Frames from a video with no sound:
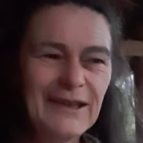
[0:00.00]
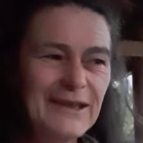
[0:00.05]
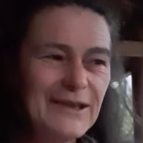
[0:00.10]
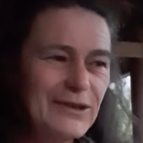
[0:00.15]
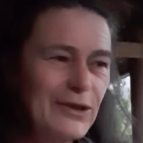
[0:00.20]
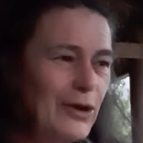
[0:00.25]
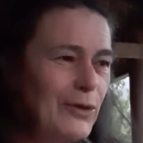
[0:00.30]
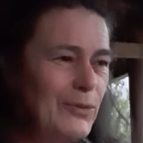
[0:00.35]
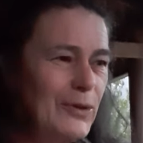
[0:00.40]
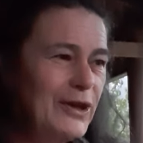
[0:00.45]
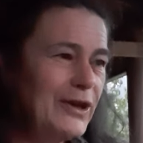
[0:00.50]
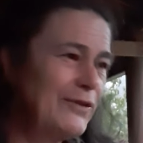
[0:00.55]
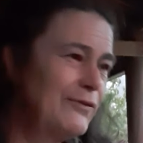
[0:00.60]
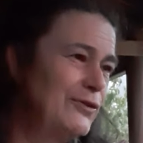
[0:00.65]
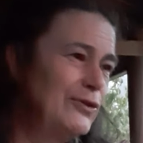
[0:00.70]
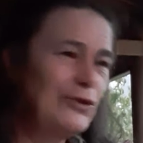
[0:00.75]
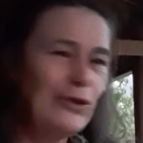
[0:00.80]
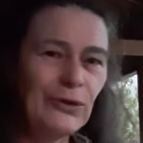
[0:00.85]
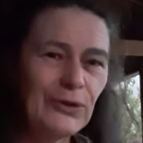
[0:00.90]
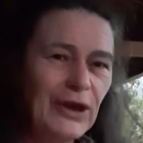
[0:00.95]
So what if
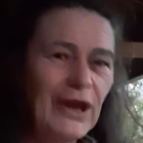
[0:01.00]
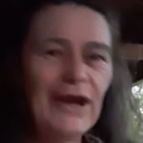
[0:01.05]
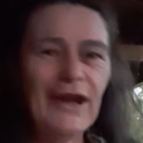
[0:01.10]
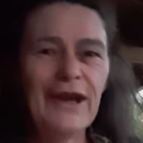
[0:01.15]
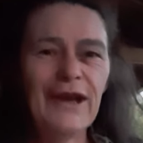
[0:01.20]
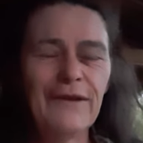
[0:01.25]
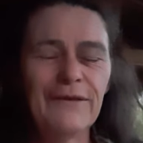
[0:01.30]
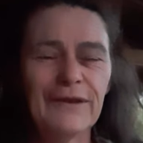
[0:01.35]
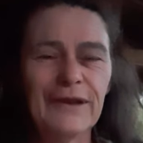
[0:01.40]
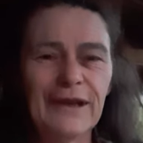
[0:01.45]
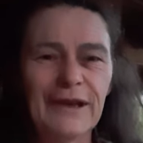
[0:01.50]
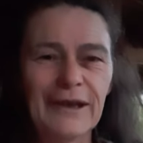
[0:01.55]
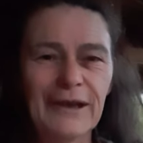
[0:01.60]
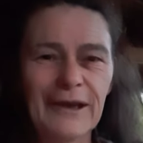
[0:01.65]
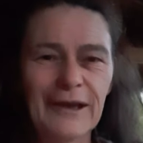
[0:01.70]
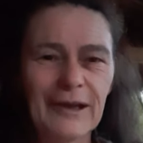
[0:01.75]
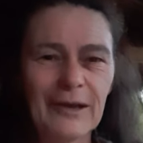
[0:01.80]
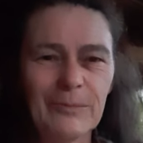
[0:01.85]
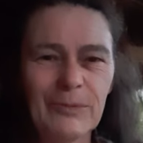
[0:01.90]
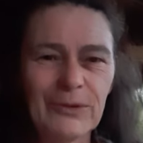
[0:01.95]
you don't have any
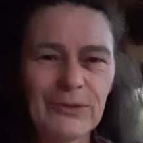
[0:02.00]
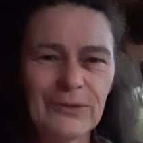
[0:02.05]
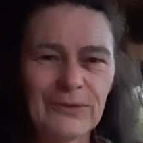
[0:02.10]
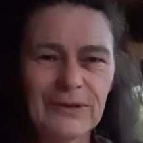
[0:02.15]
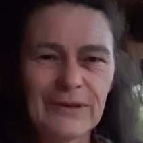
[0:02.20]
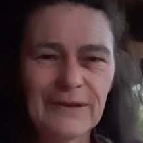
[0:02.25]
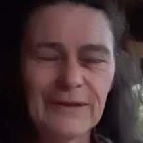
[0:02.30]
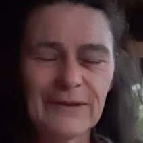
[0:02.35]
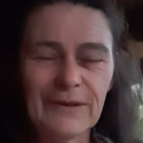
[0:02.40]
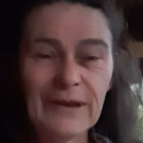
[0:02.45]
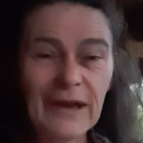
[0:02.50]
animals or this?